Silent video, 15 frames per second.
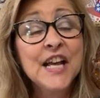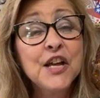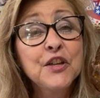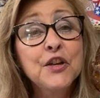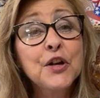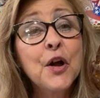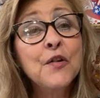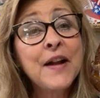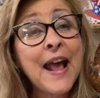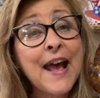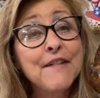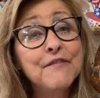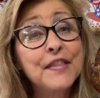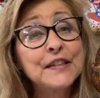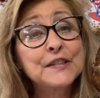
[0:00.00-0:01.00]
You don't
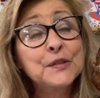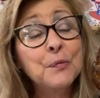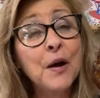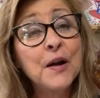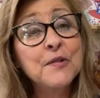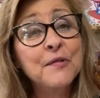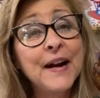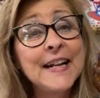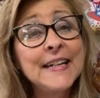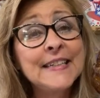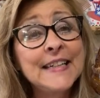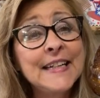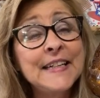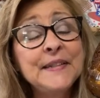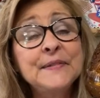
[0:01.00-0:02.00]
have this one,
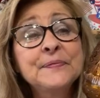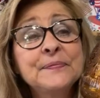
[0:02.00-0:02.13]
Randy?